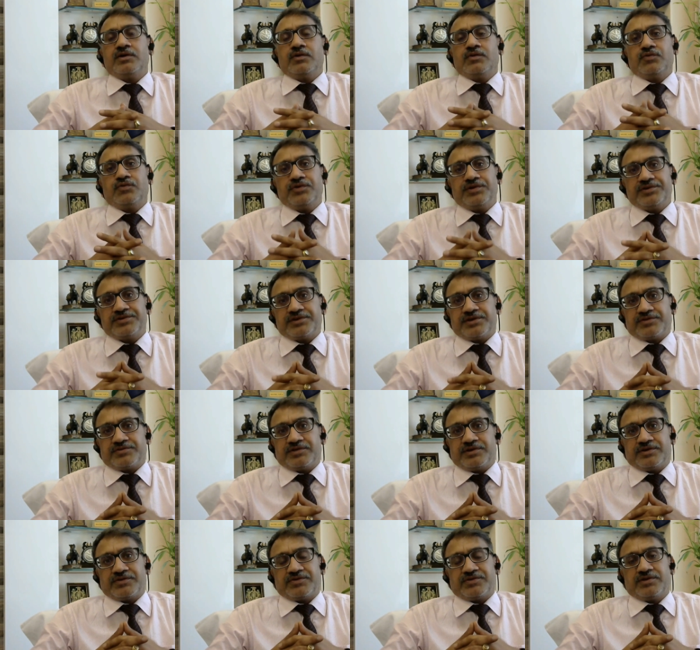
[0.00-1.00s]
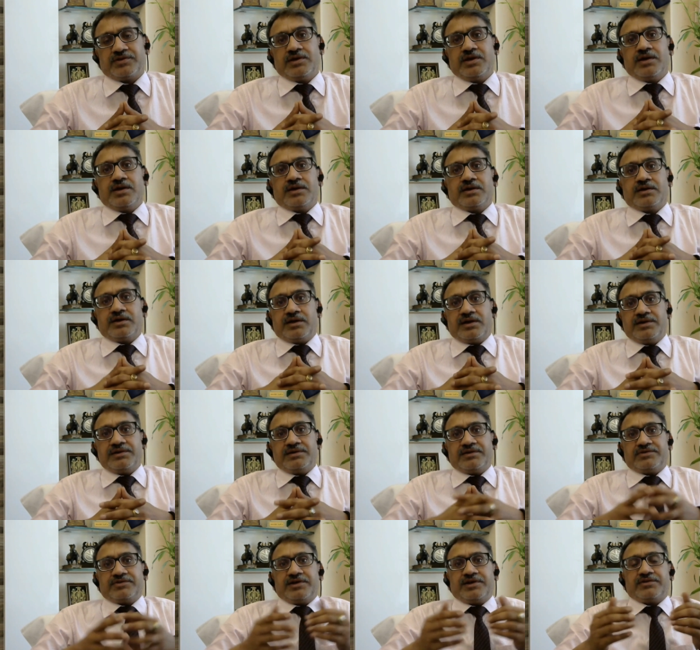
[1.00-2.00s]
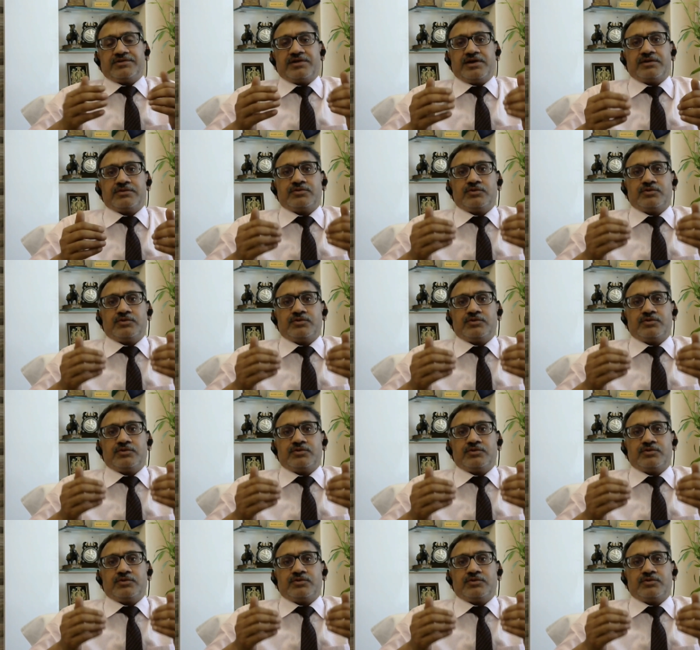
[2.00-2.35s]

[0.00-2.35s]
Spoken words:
fixed assets. Current assets are